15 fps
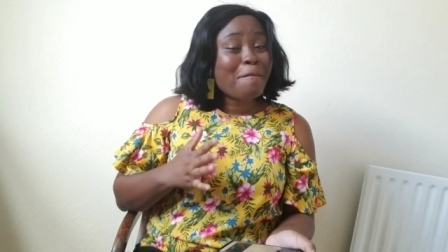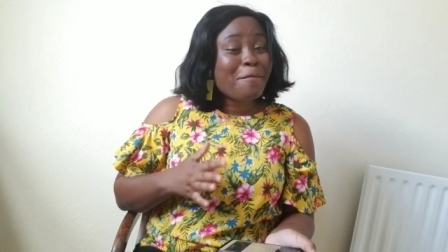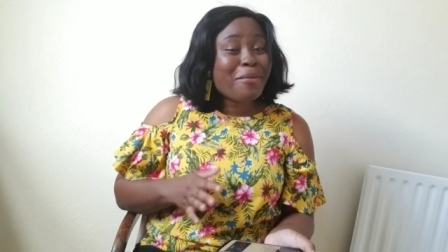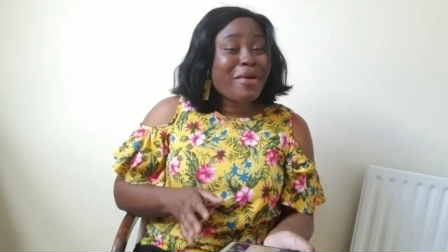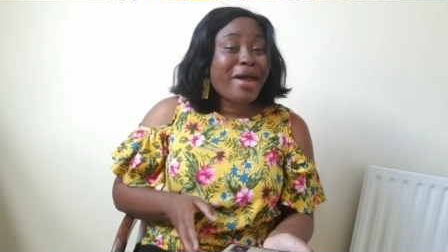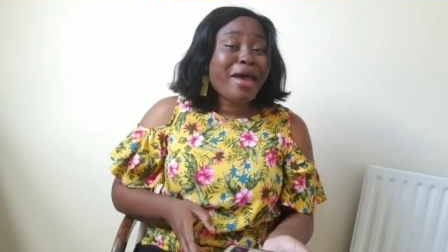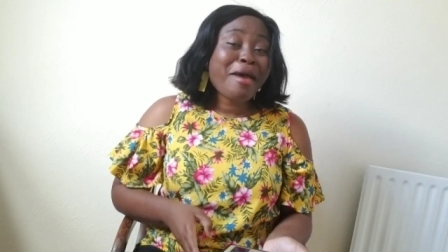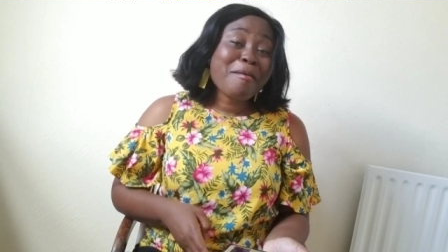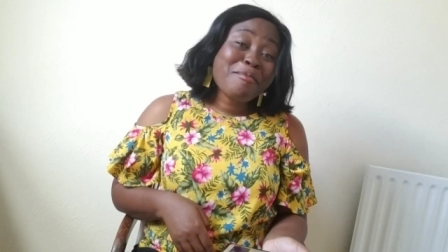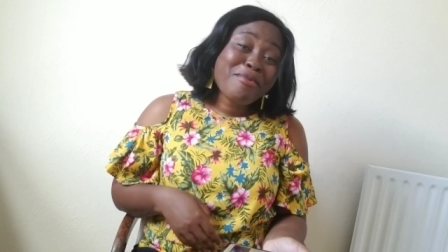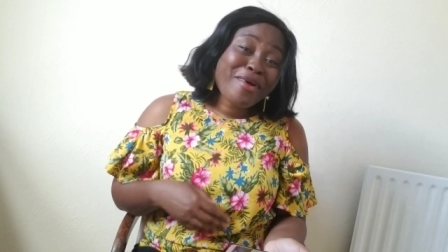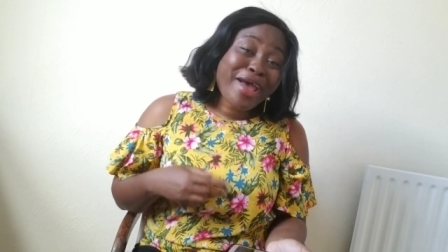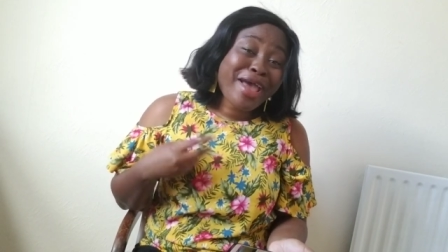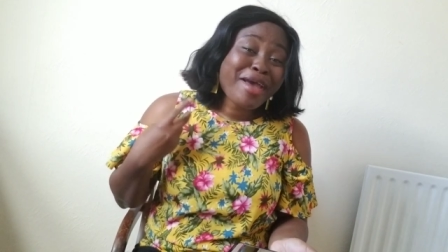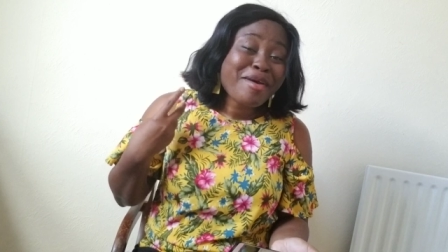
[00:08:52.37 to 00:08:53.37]
Pray,
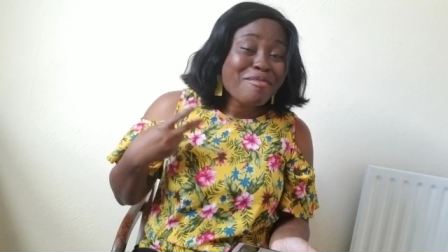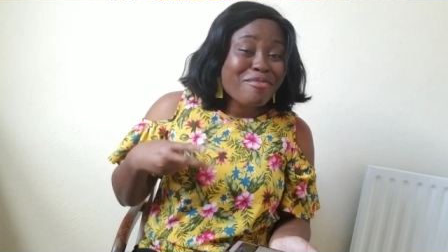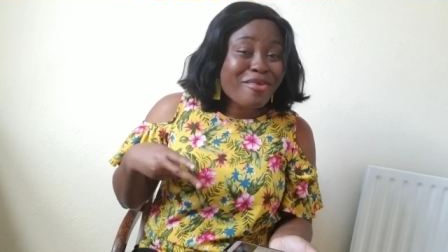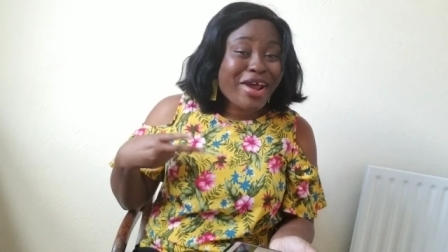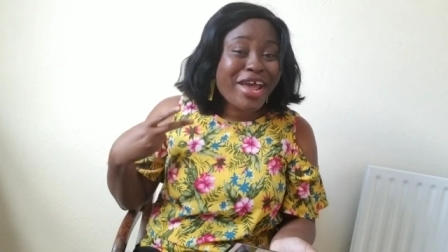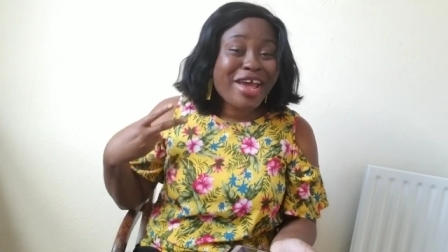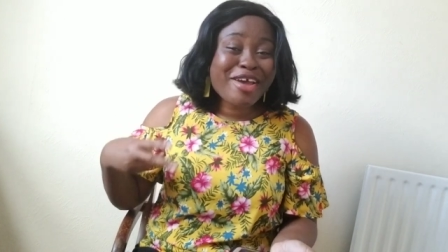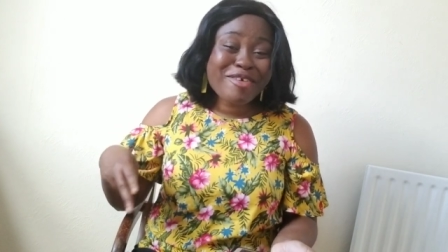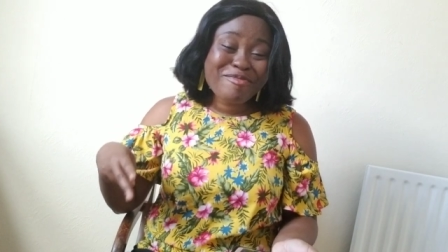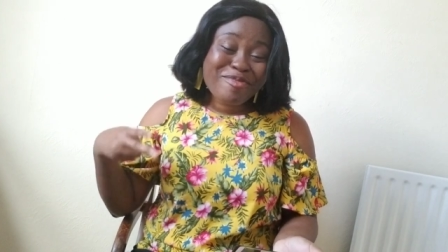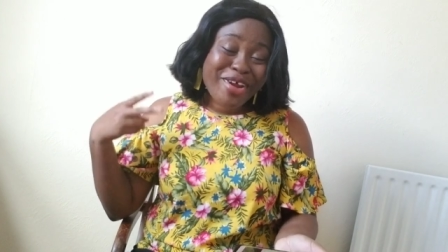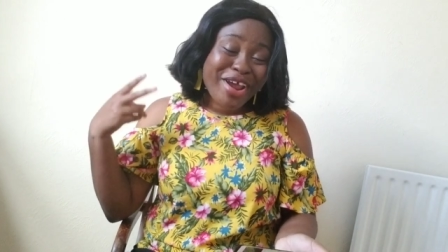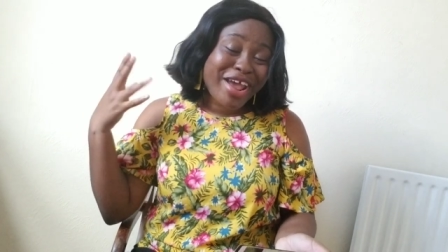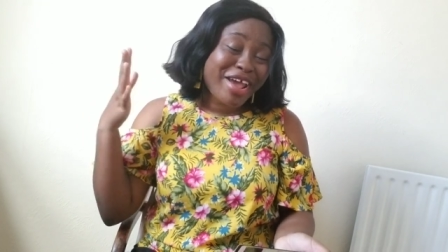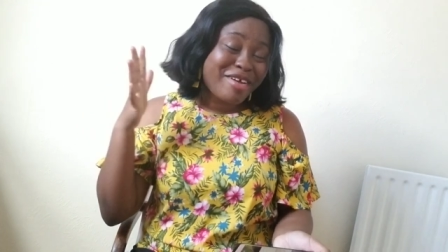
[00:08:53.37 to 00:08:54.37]
pray, pray,
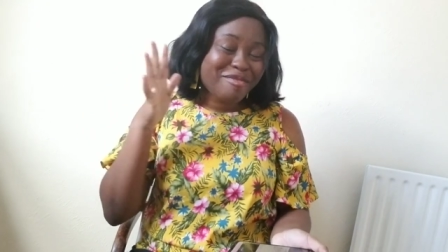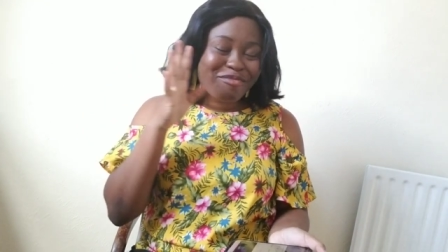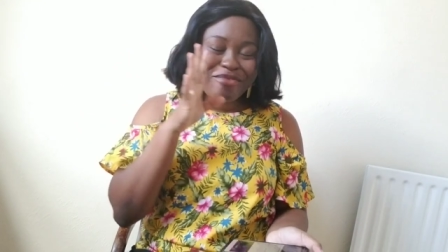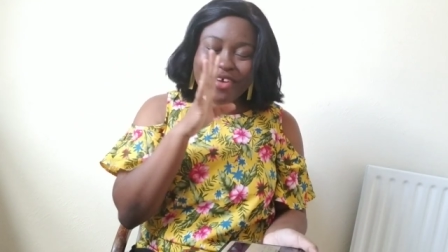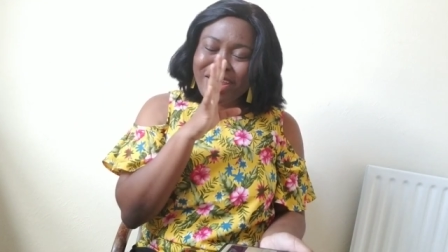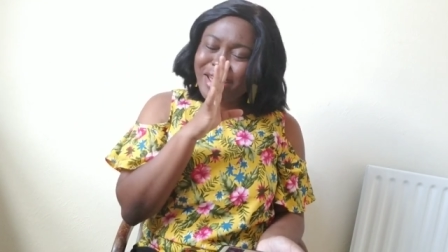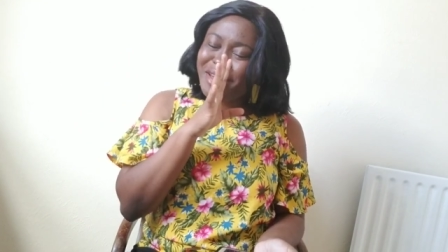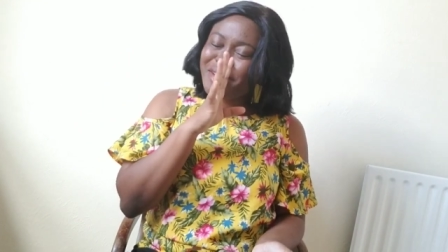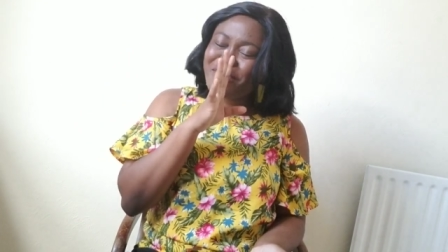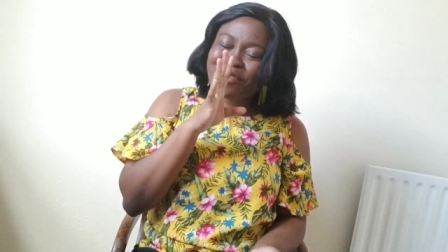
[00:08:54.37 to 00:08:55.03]
pray, pray.